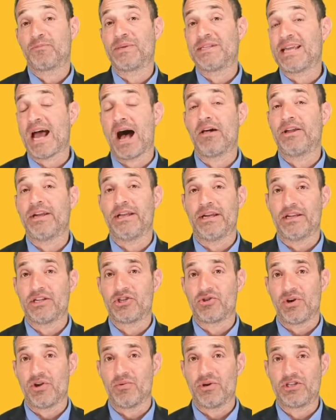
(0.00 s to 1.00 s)
hospitality
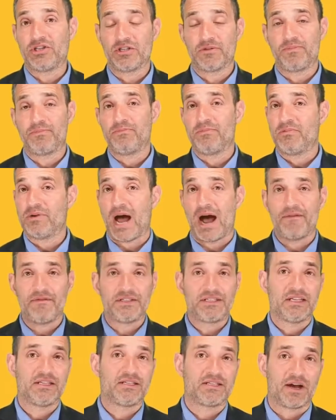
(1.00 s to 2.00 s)
industry, which has
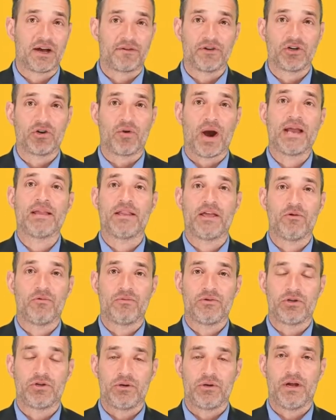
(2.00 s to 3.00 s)
obviously suffered
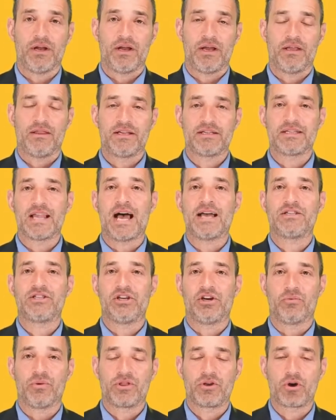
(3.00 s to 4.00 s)
greatly in this
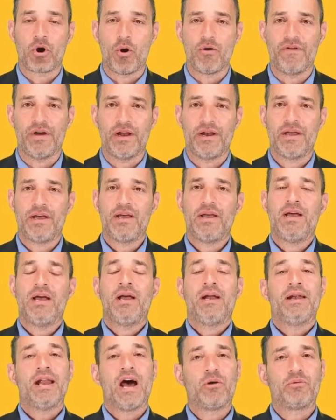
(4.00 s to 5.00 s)
last year with COVID,
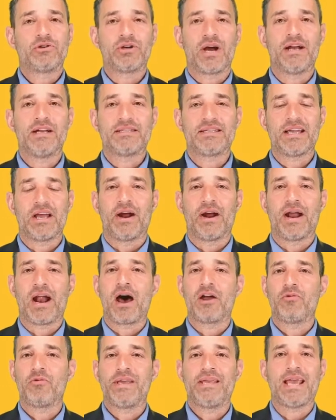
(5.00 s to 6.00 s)
now we're trying to say, all
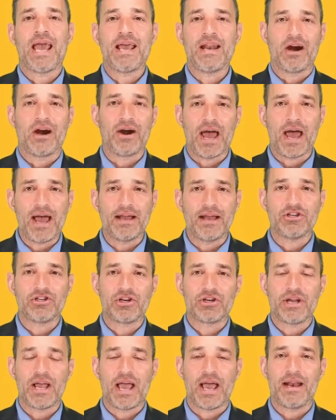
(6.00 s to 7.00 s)
right, how do we gain our
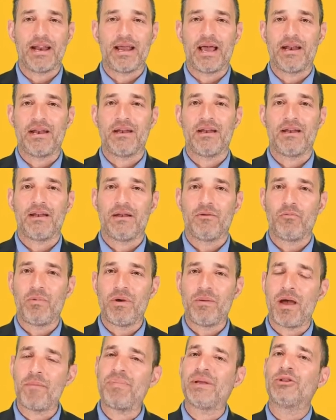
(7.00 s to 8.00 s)
edge? And
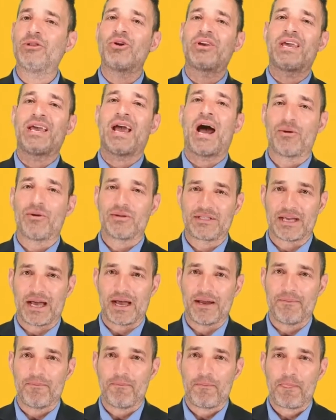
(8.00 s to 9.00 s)
we might be looking
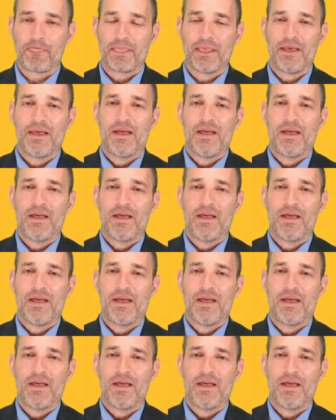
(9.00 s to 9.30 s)
outside.